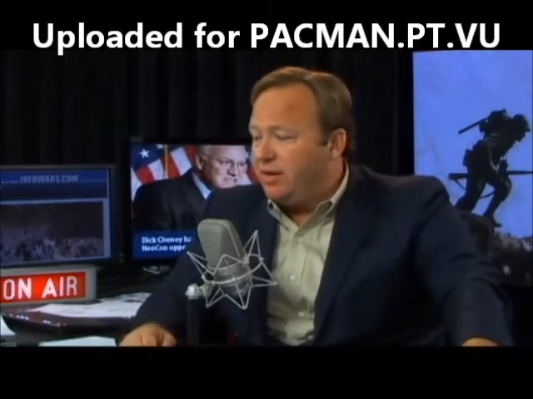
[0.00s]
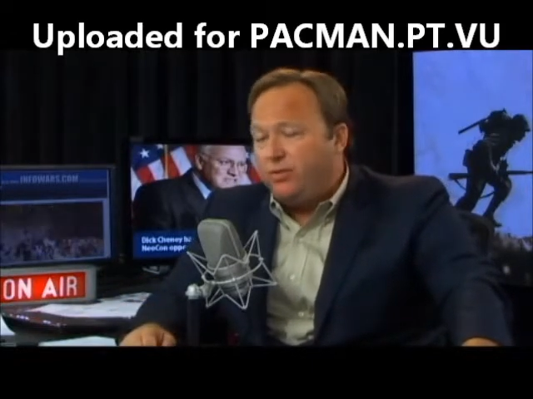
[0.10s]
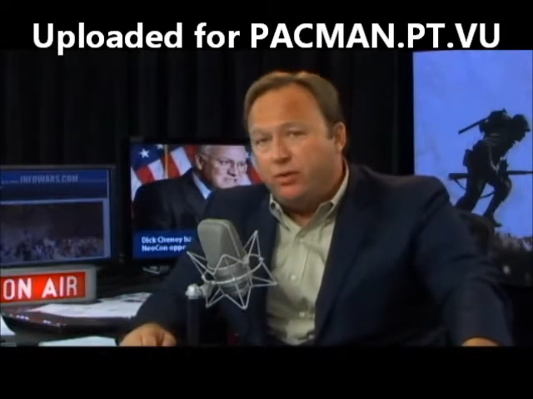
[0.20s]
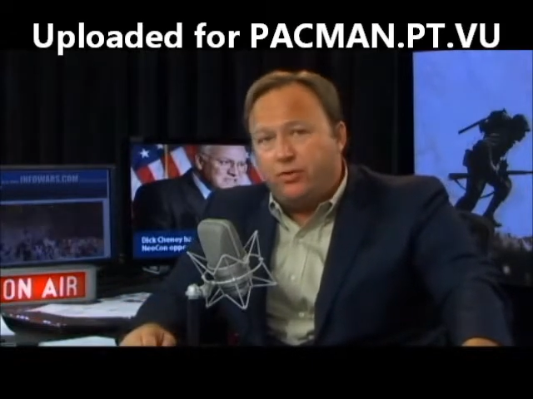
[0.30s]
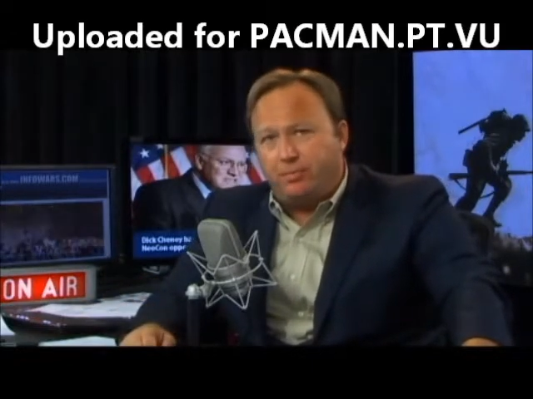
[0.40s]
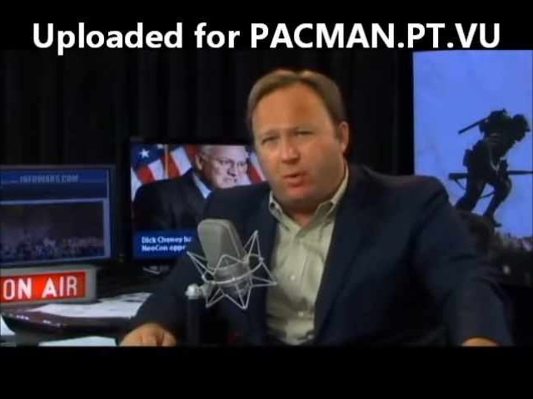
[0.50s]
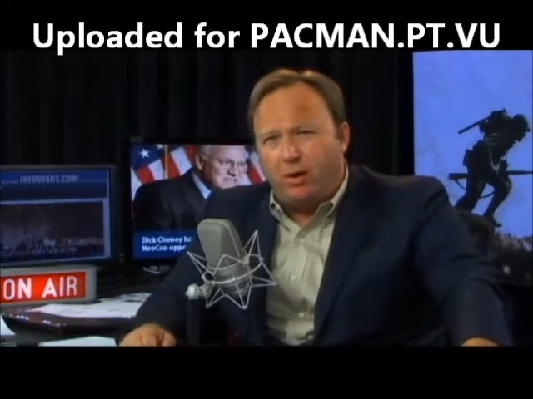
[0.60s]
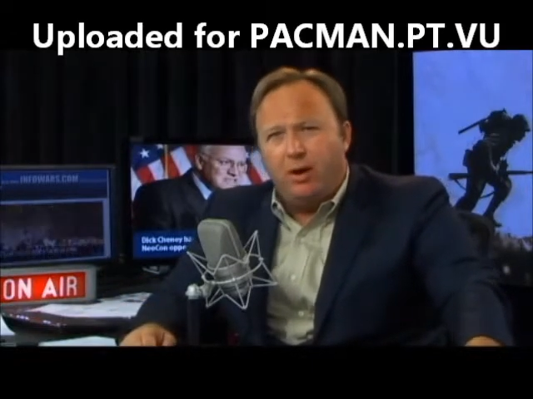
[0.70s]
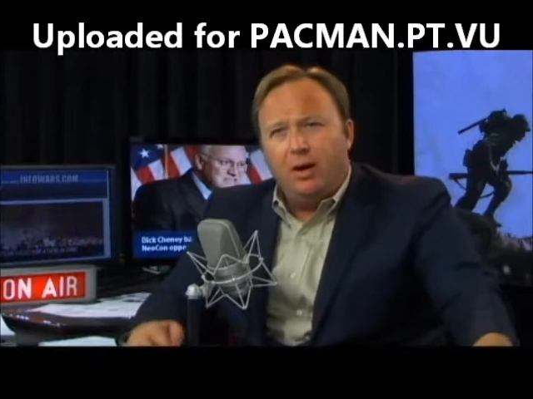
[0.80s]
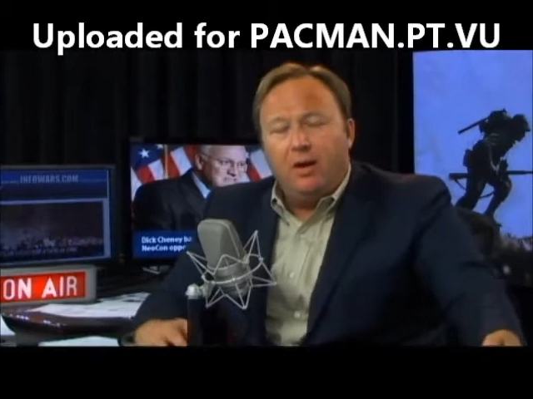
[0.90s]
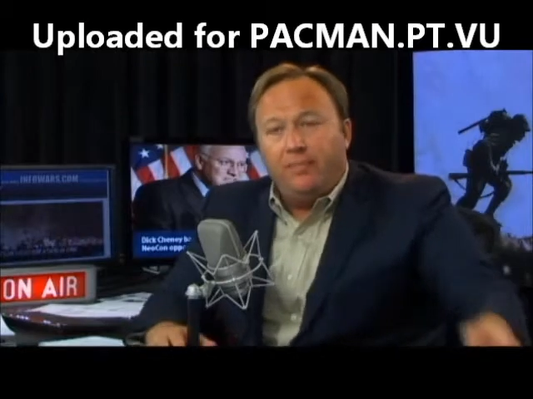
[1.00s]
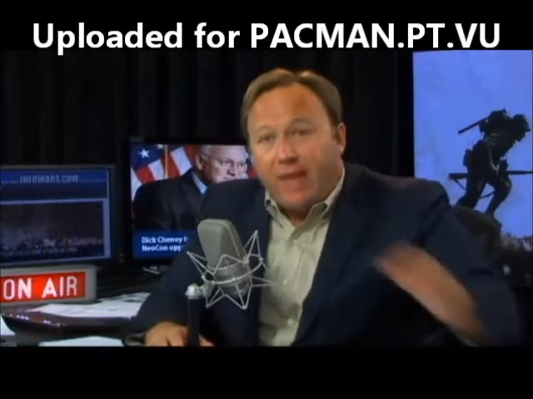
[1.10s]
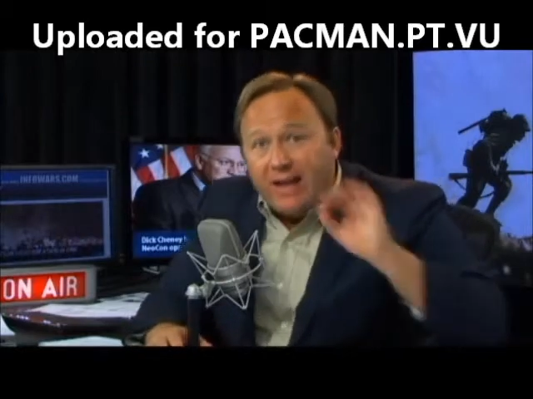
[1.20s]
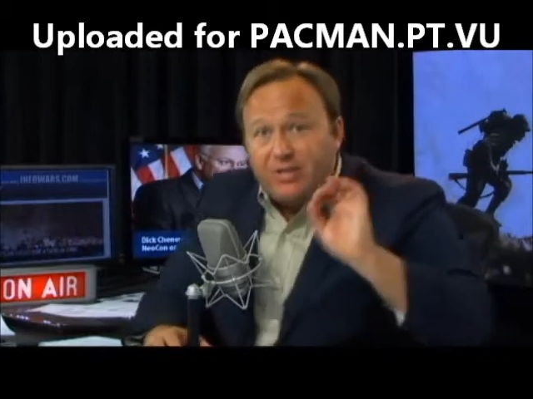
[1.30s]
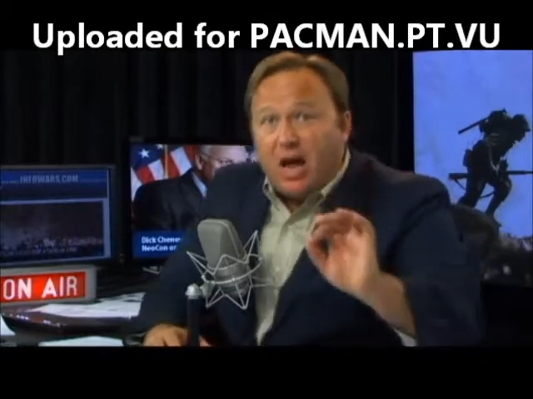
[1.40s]
S News report.
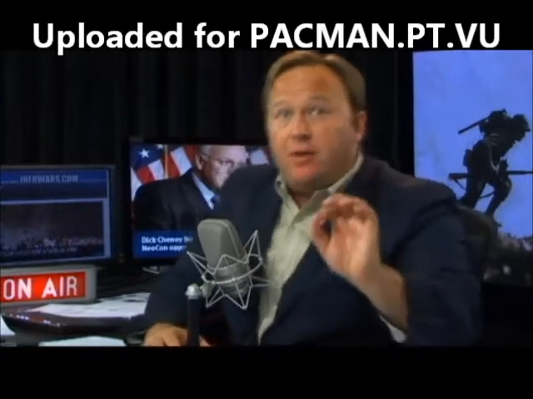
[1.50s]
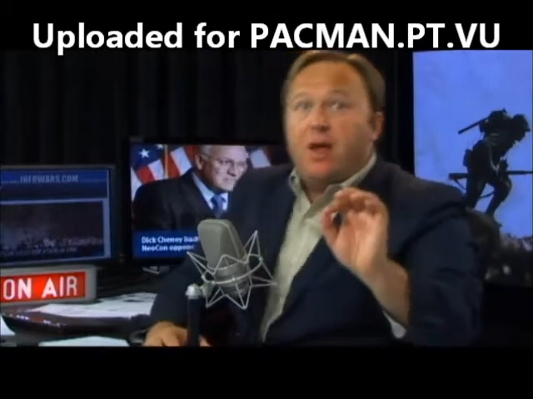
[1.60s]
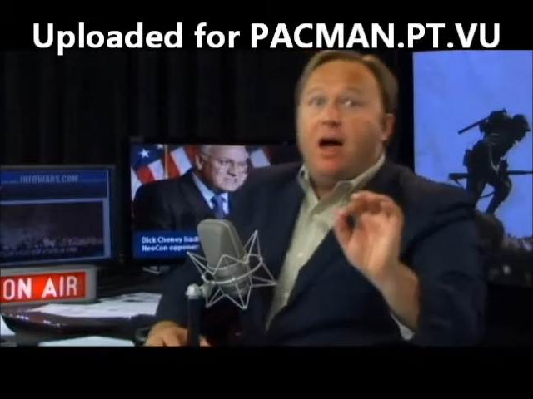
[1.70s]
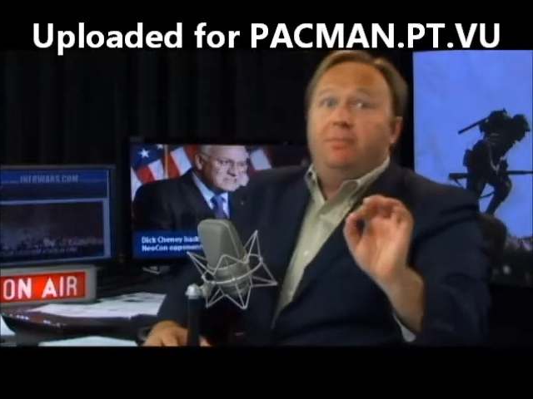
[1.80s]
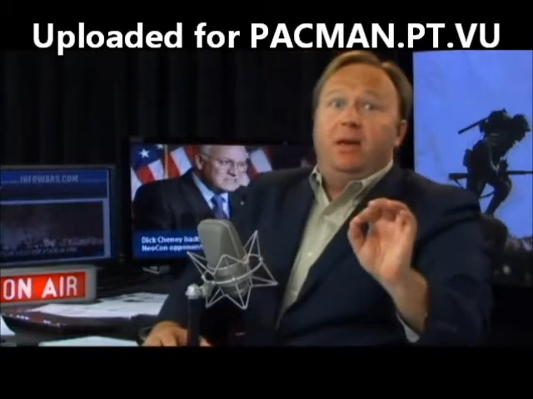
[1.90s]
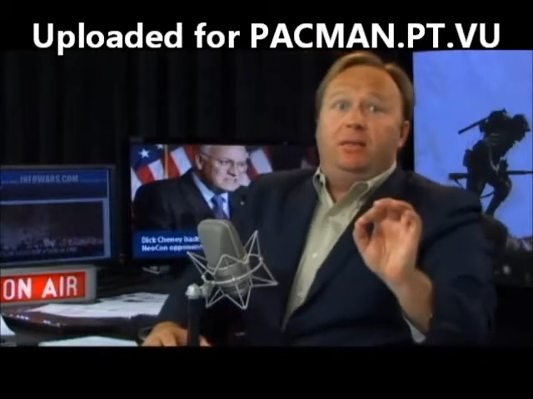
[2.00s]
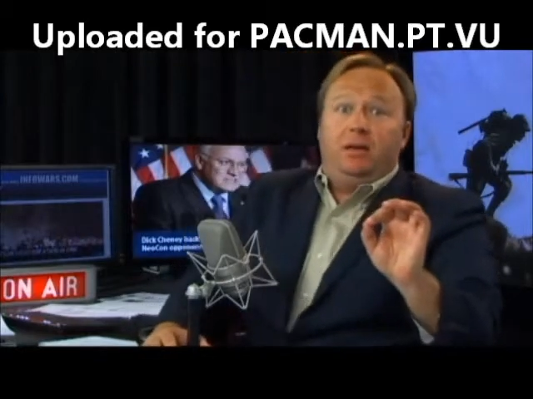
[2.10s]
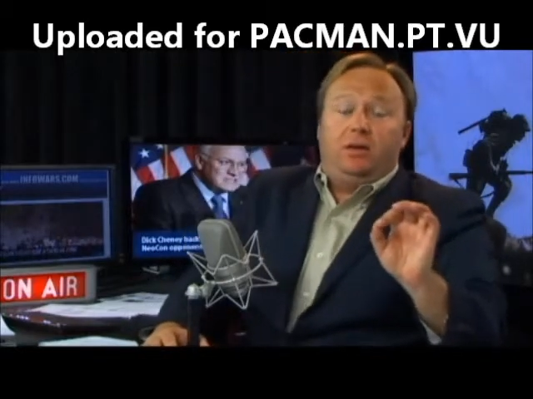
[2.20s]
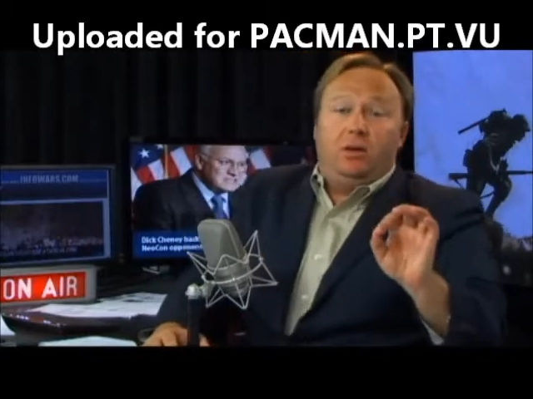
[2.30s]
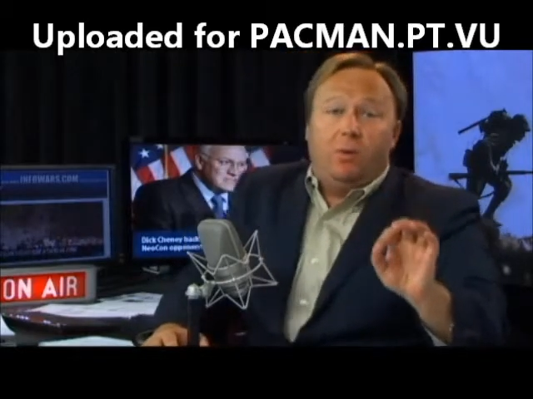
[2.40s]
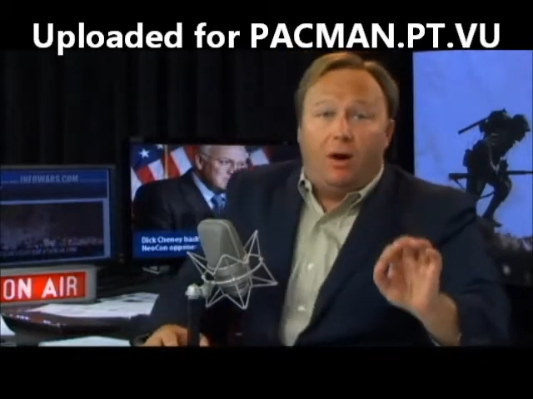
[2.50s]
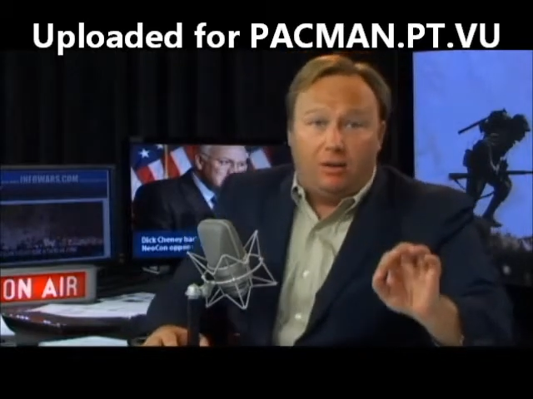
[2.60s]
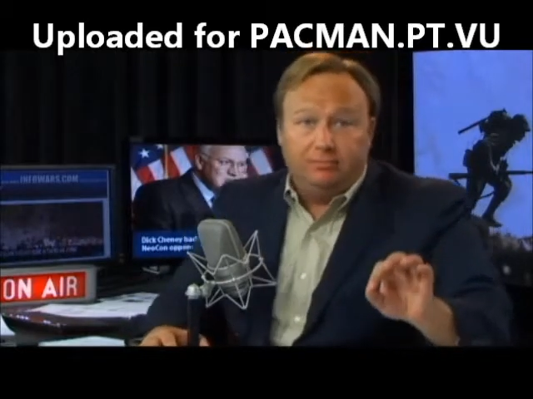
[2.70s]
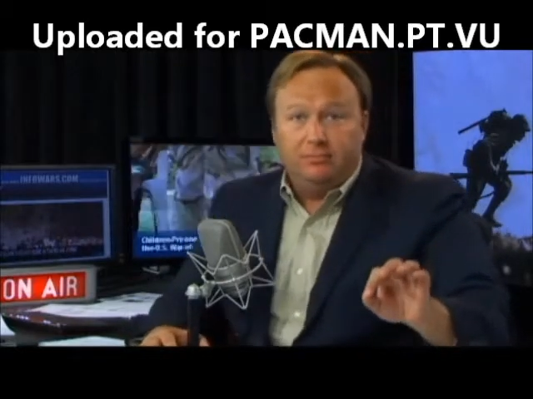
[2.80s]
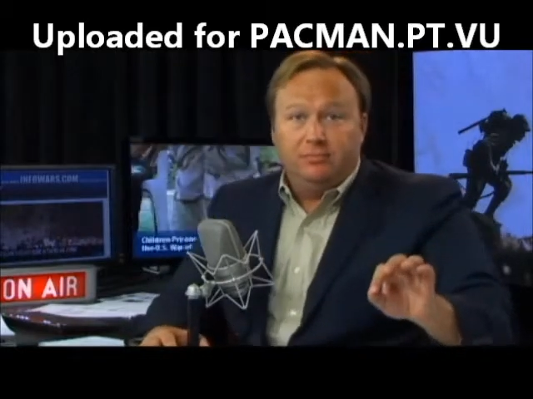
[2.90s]
That's how dumb they think you are.